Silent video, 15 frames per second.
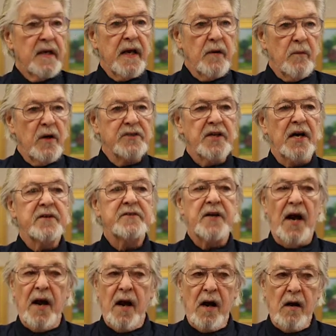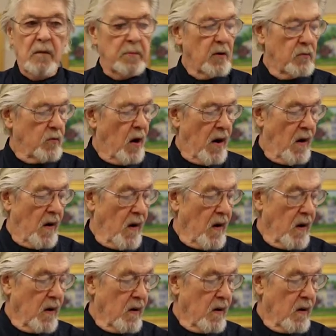It was a terrible war.